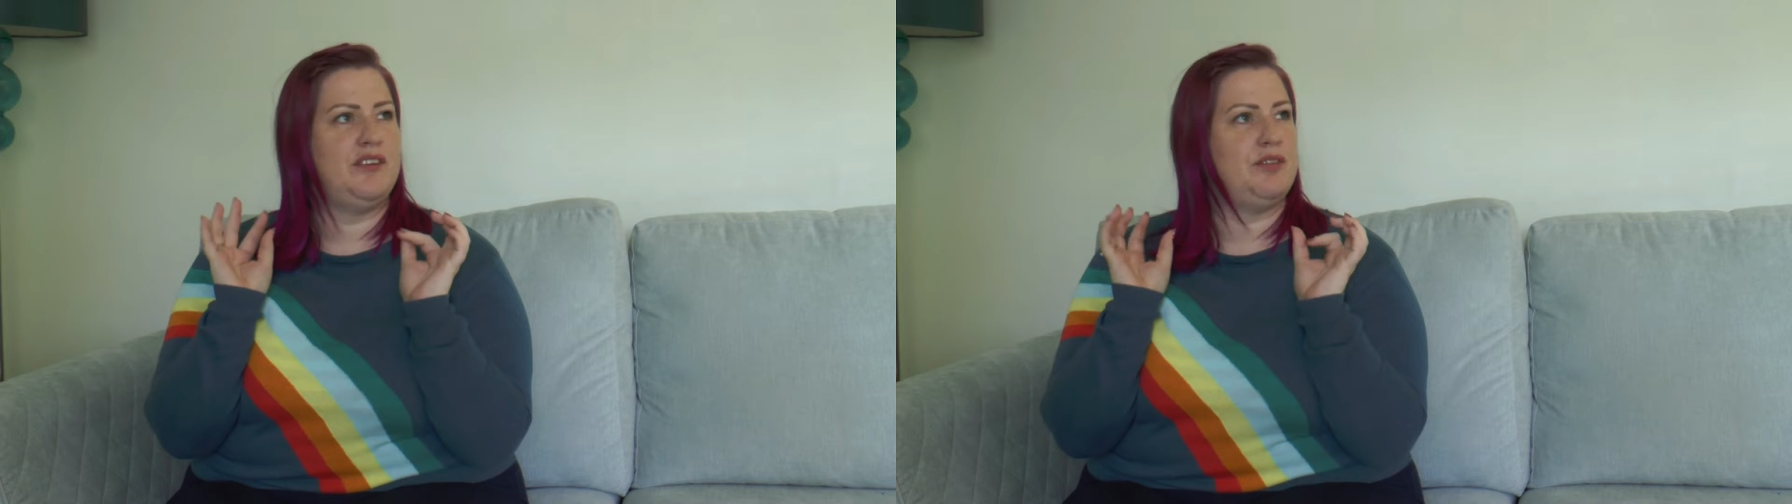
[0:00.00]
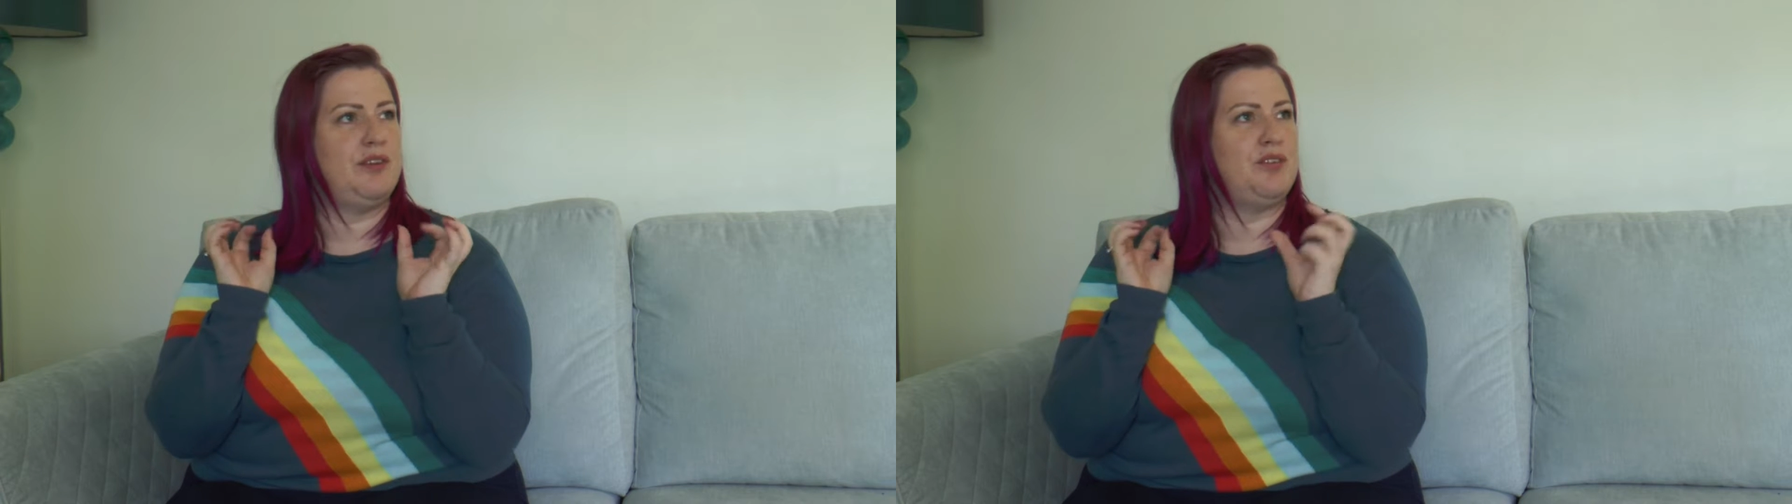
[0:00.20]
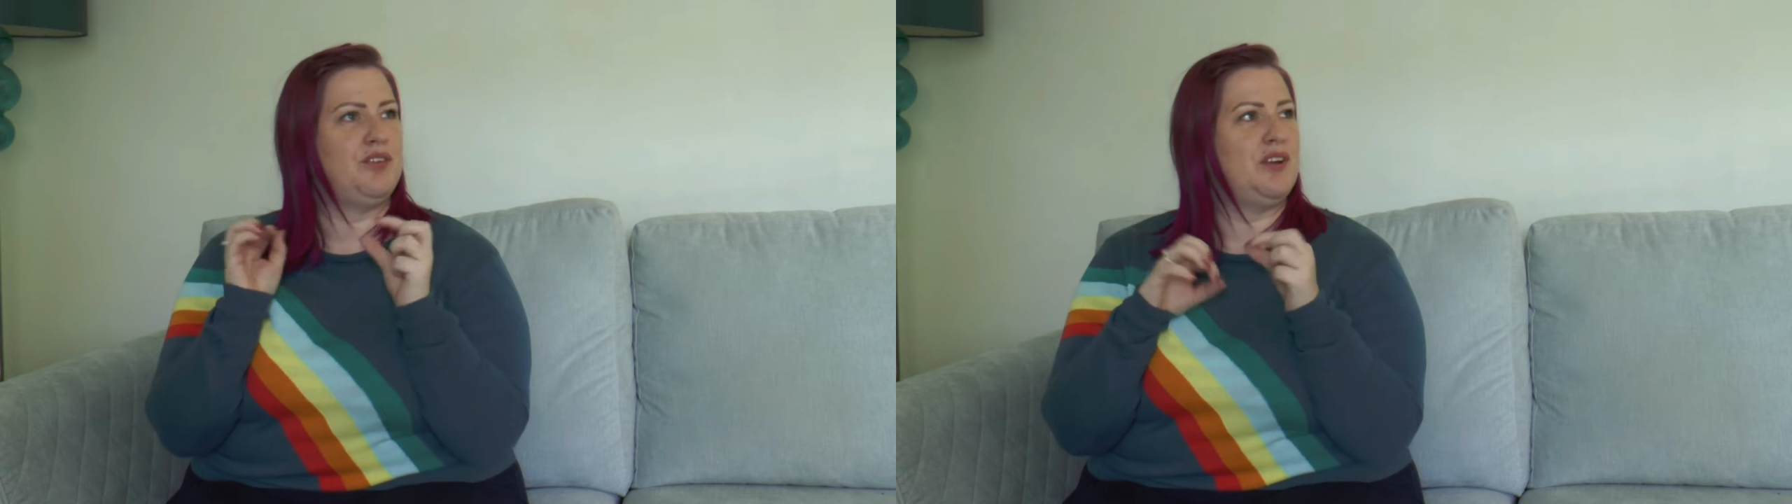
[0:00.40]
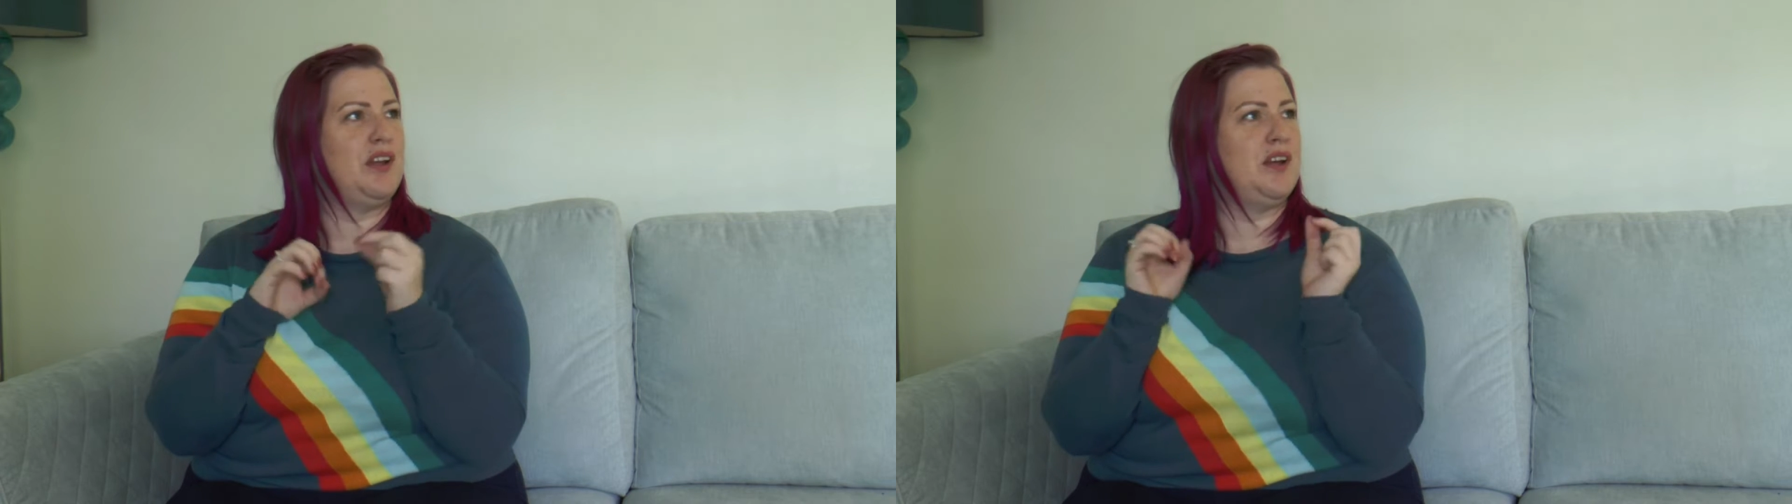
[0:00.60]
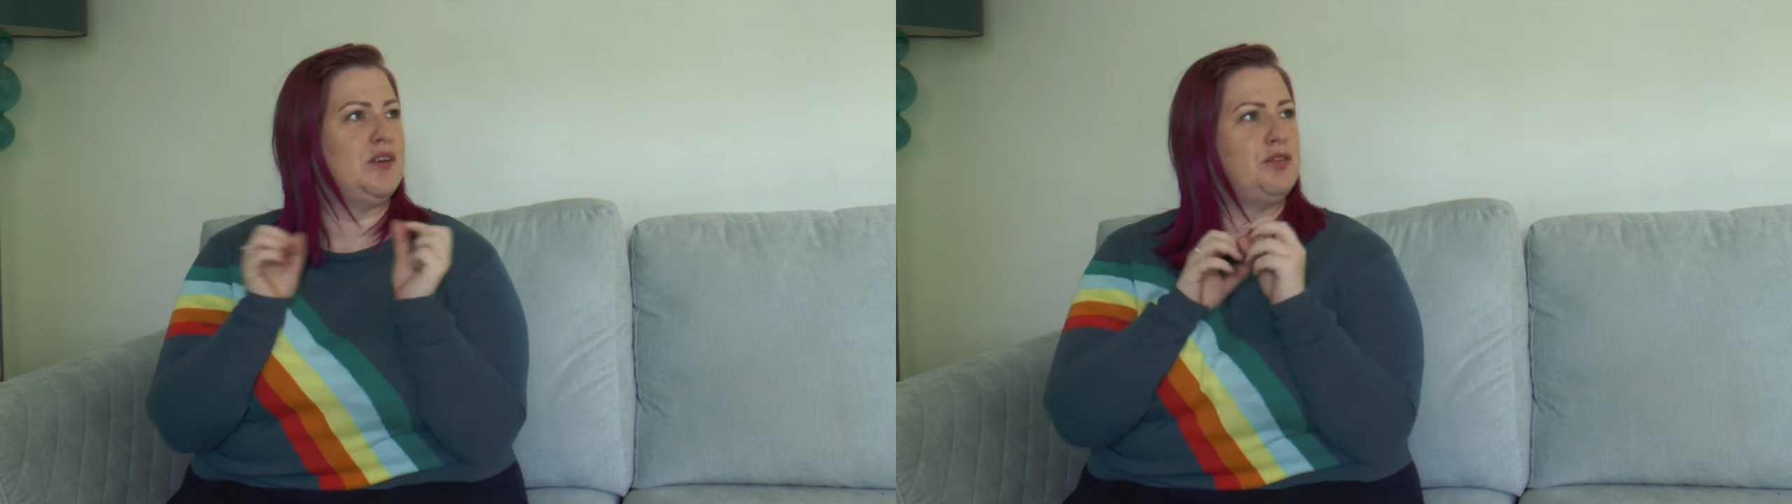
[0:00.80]
as if I've got
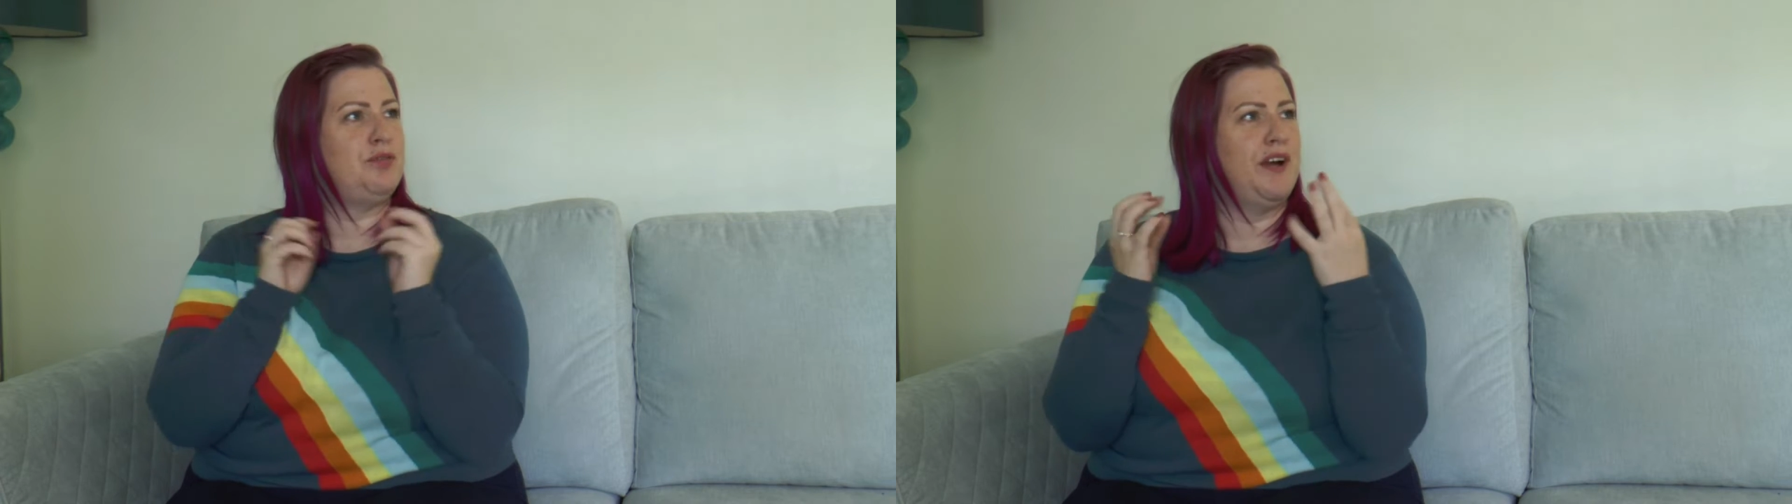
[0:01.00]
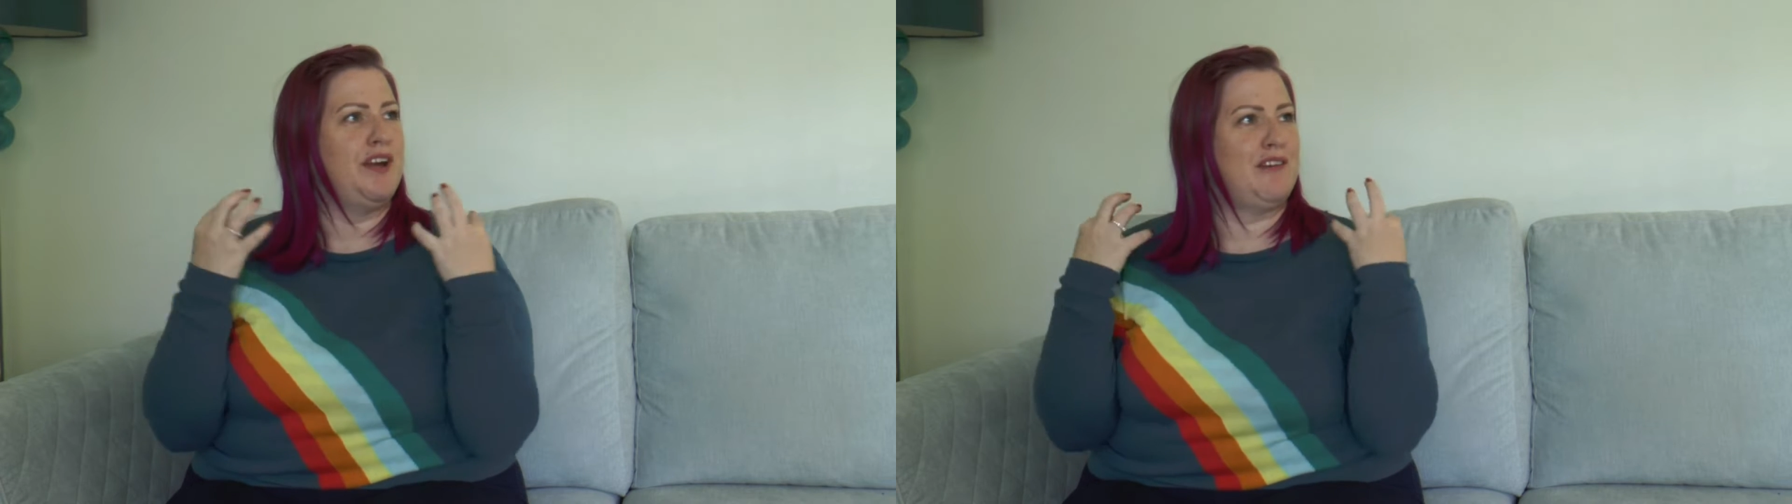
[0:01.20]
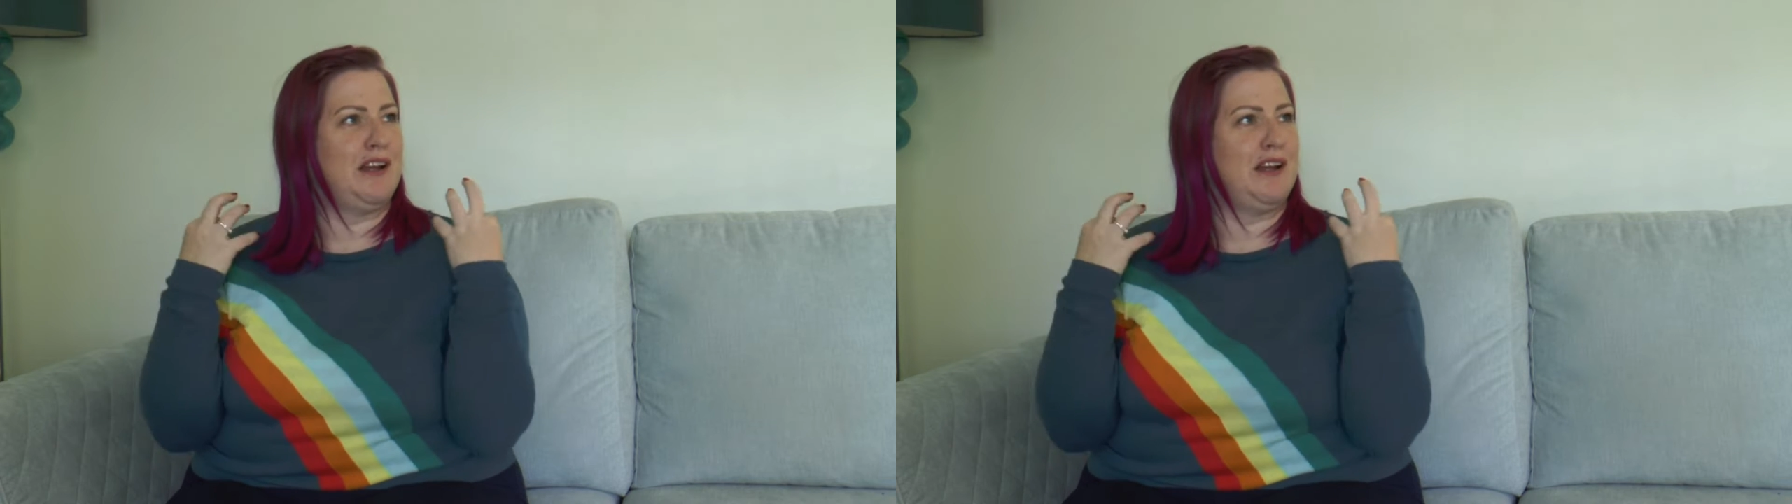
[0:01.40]
like fire